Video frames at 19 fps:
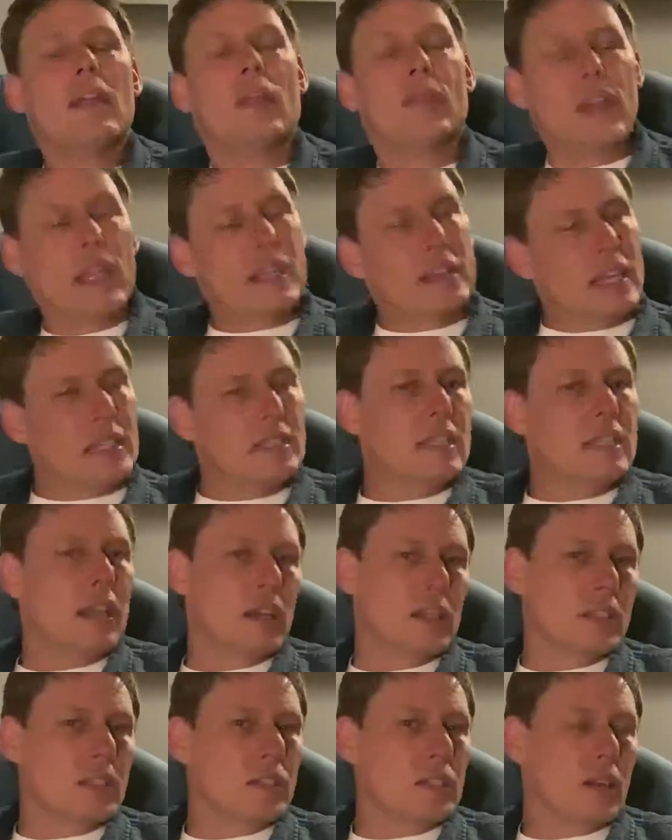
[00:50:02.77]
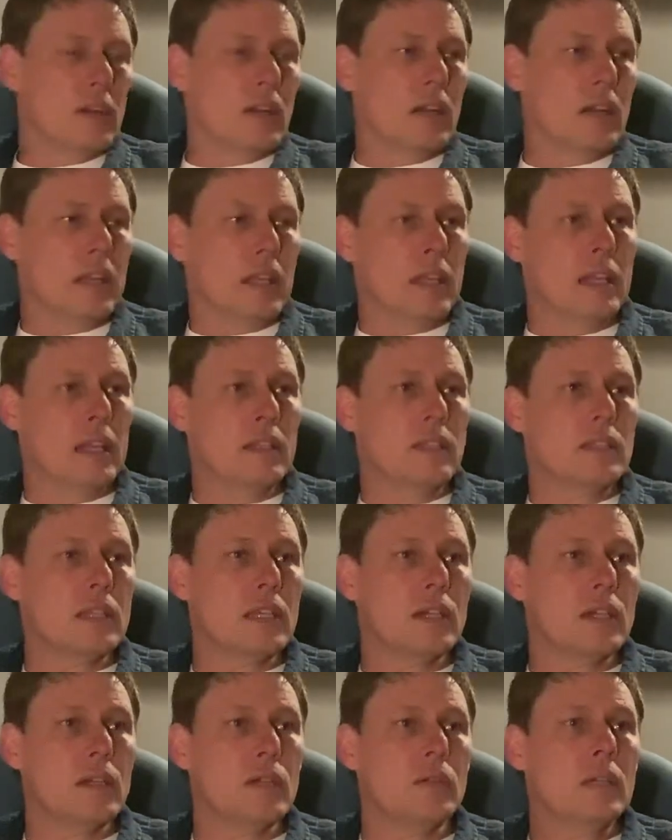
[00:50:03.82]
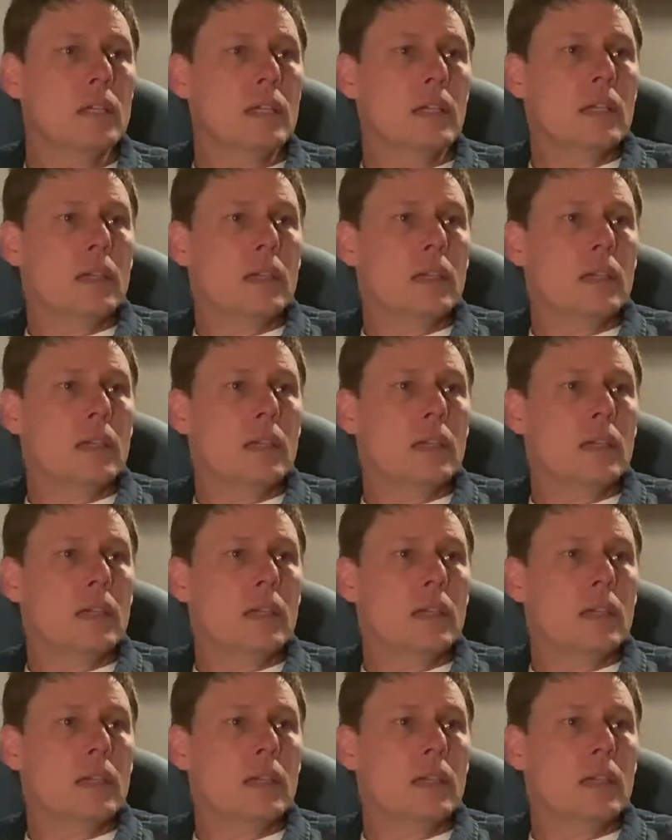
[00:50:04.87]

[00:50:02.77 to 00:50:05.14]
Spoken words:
think that's how it started. And so,